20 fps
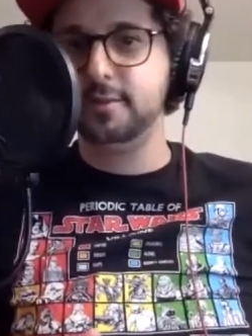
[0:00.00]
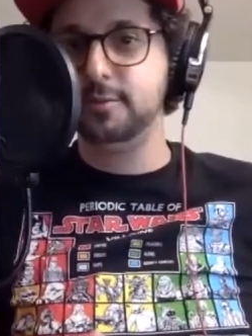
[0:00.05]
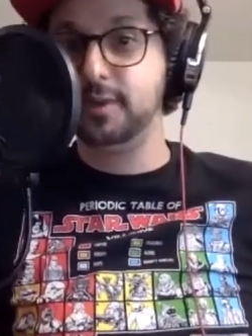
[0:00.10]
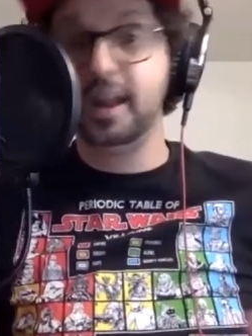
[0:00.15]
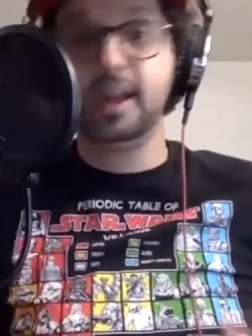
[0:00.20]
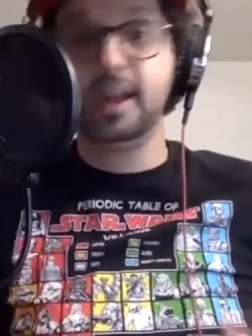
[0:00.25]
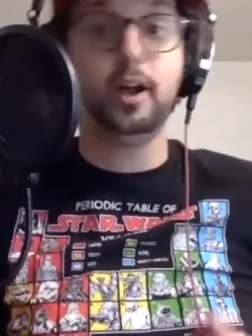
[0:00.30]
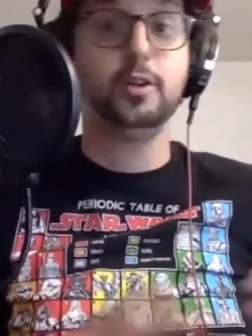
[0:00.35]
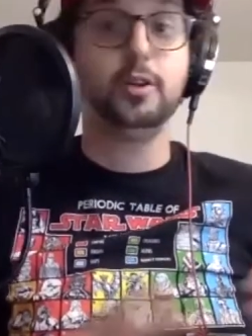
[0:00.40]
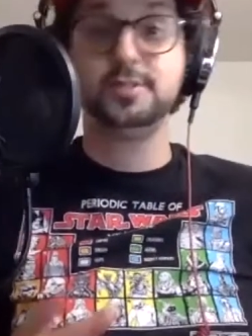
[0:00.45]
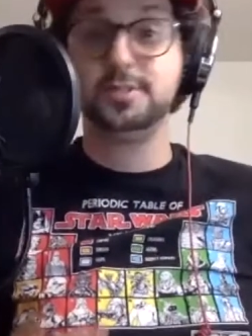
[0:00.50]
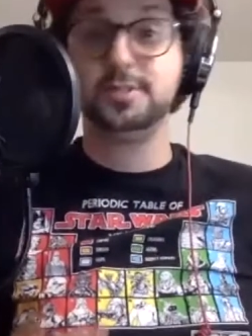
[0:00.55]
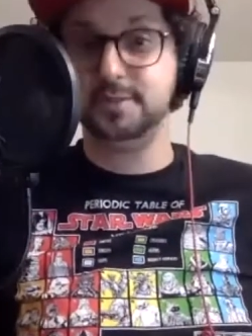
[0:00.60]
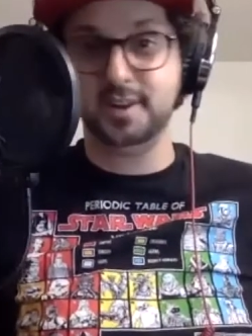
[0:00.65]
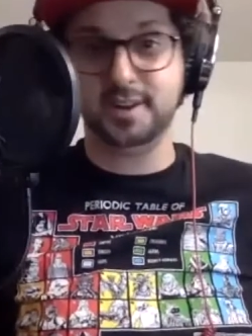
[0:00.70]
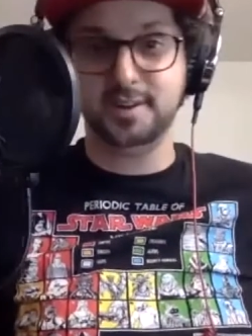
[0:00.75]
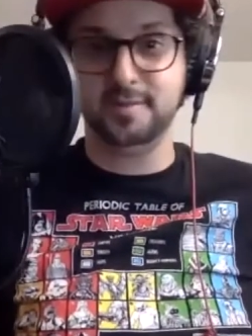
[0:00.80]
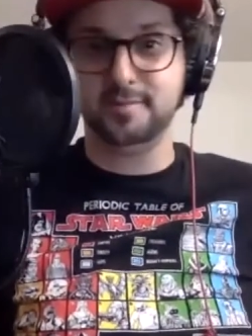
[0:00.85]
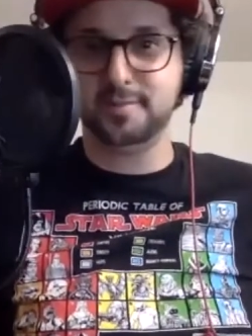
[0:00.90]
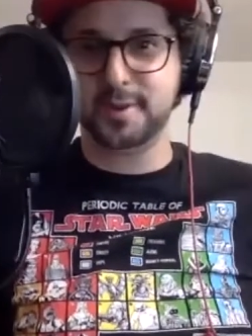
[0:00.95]
when I also
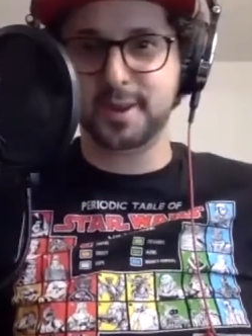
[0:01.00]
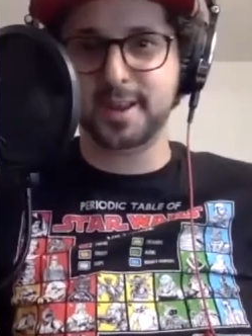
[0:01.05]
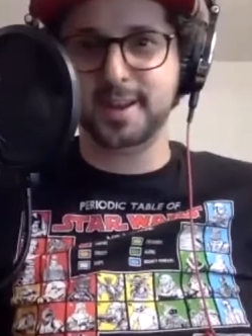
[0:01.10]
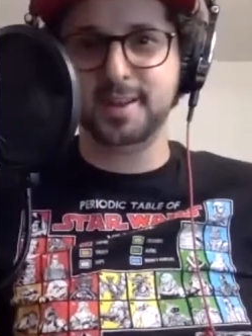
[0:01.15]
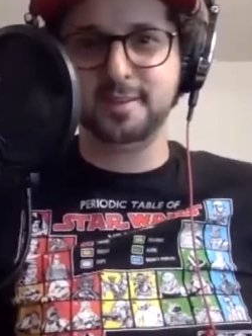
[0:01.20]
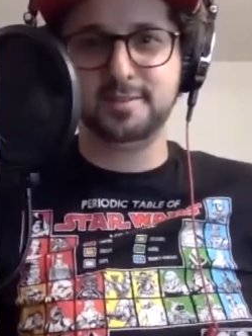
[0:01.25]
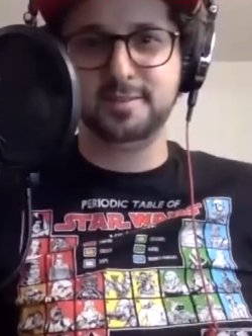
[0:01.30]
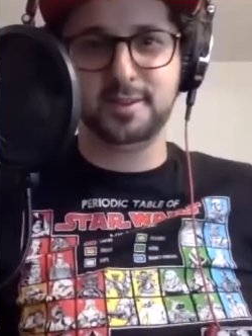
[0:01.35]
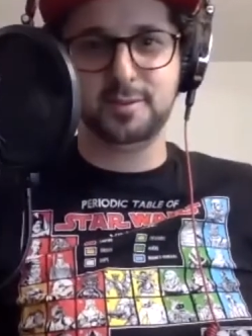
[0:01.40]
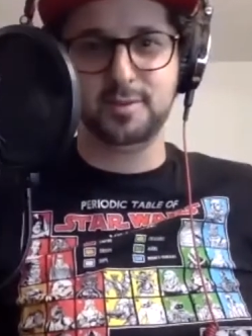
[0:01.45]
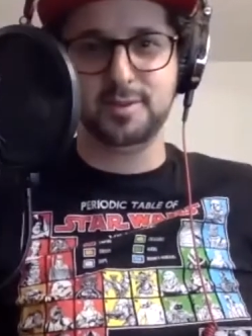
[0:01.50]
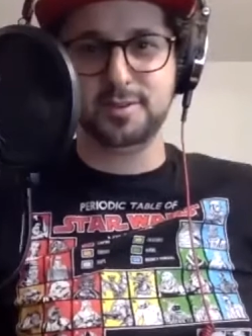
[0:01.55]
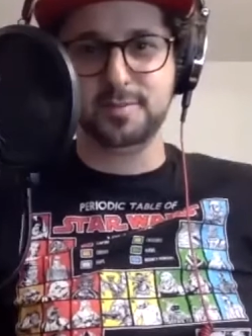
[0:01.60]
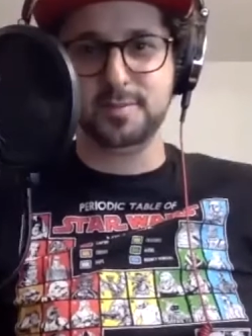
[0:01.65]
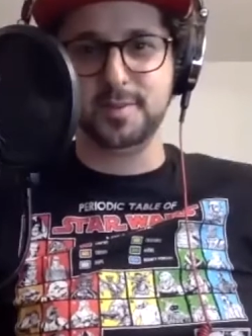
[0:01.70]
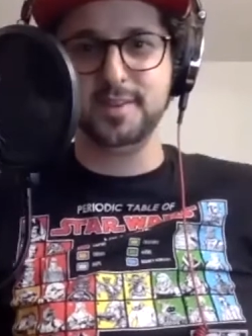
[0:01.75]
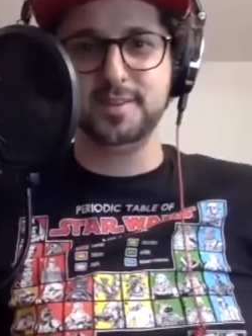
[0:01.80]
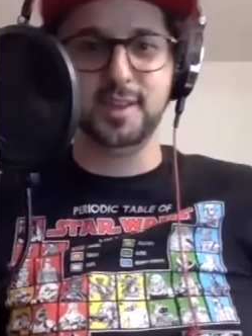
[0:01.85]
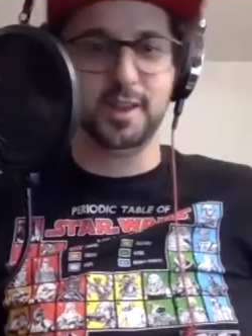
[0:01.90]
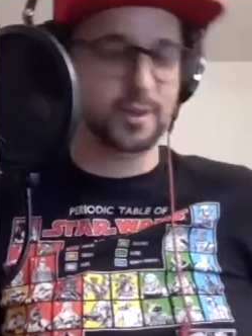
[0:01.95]
didn't bring anything with
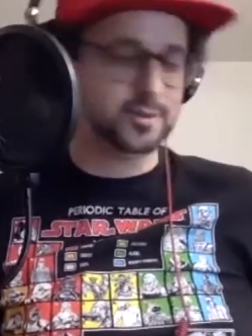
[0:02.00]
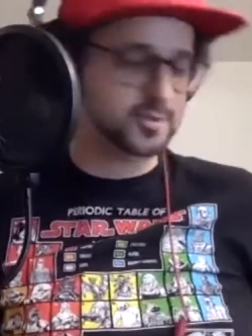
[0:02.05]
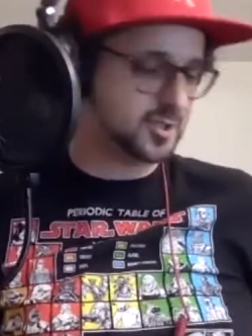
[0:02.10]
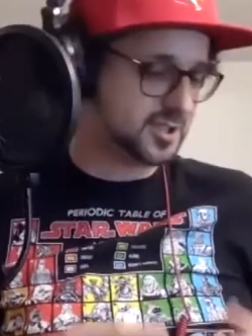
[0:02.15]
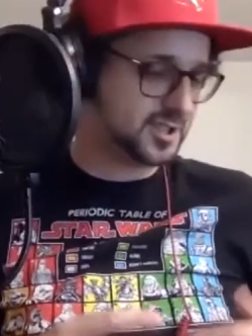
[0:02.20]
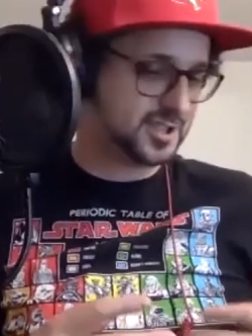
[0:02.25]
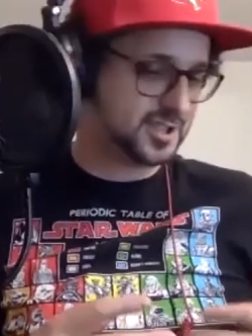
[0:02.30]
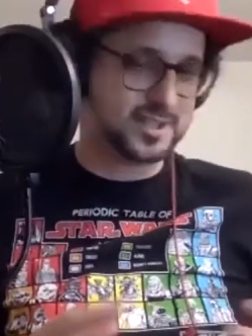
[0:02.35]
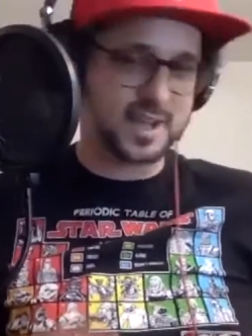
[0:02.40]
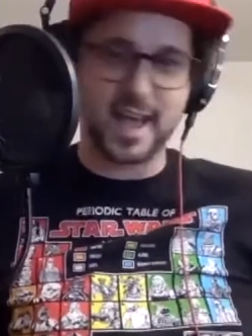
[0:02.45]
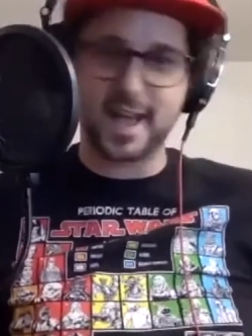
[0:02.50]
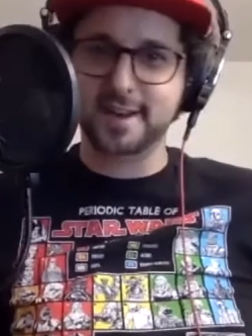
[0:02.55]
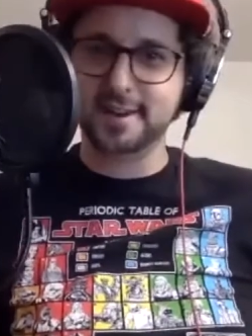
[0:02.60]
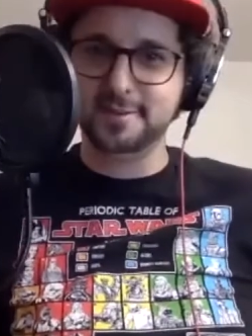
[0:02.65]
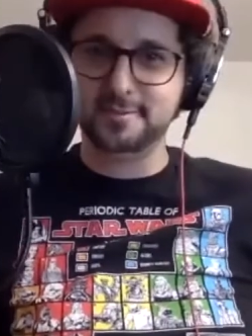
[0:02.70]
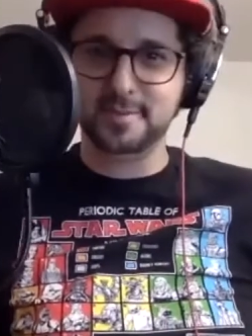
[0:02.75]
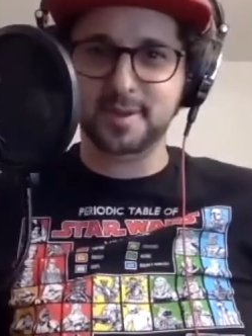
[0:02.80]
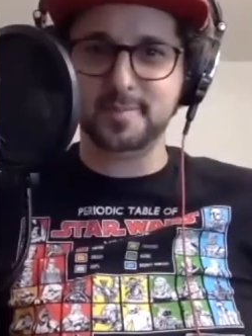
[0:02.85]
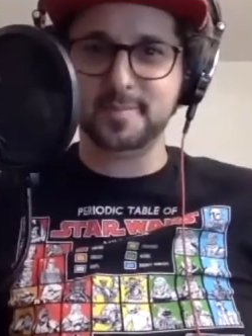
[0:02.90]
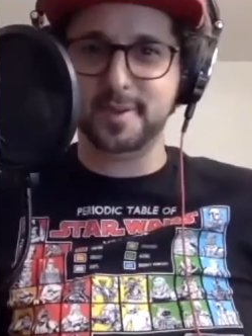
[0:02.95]
me, they all just sat
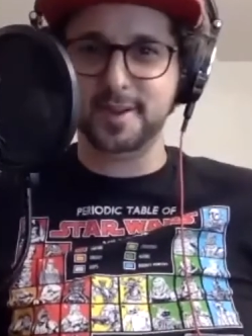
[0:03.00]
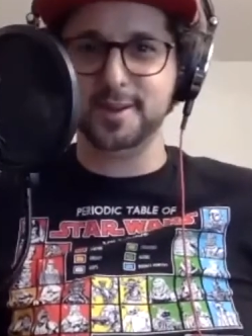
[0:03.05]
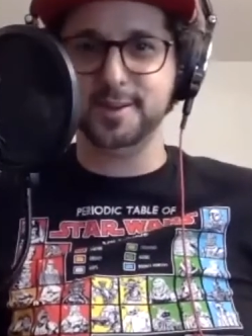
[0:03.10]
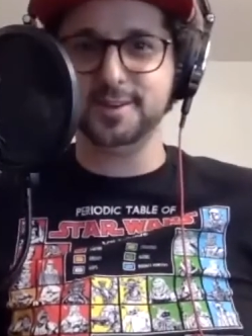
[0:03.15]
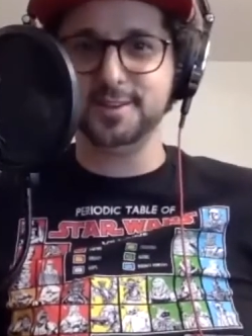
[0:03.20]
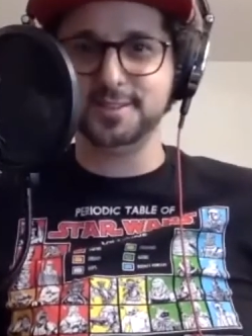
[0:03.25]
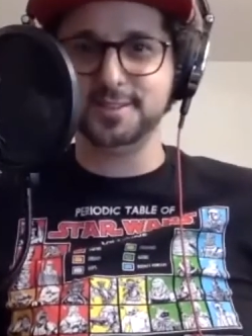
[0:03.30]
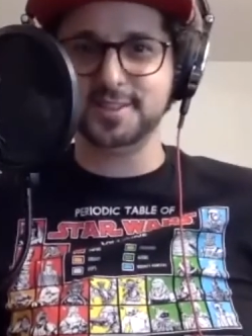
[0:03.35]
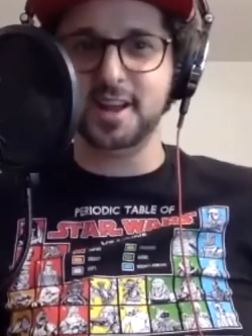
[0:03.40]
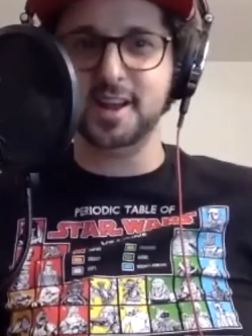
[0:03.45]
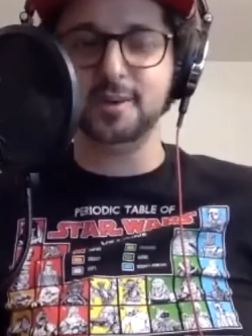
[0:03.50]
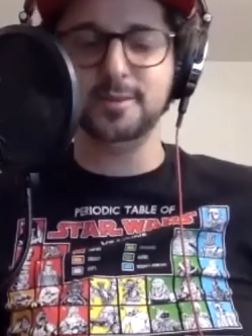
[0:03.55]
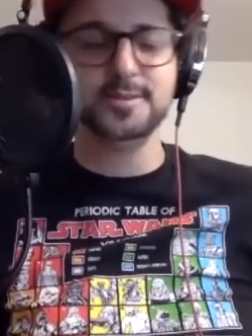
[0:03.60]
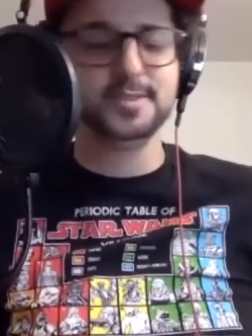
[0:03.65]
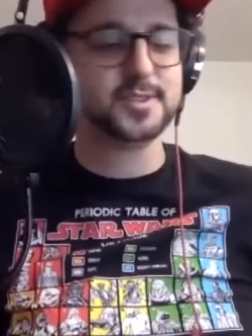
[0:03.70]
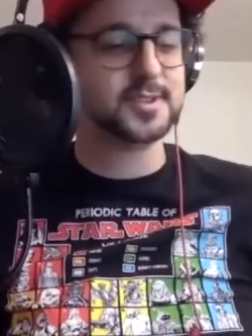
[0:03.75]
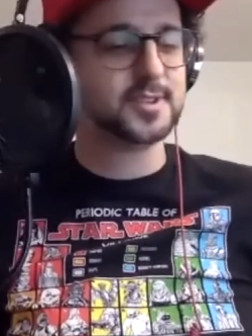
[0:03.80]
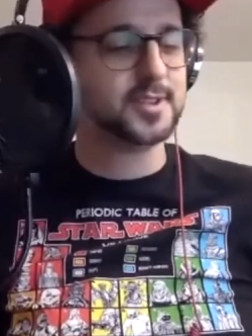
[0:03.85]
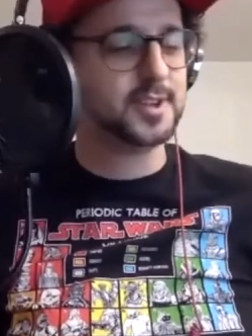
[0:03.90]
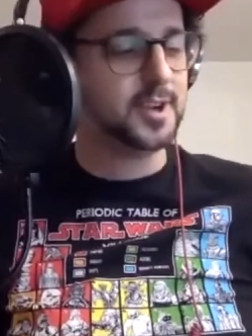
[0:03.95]
in my parents'
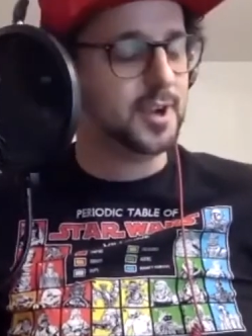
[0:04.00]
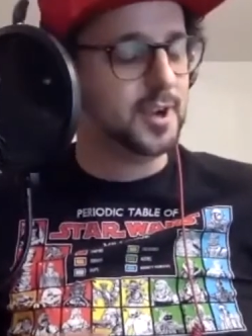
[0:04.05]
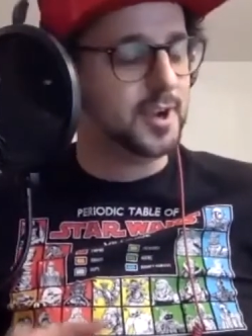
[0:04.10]
house.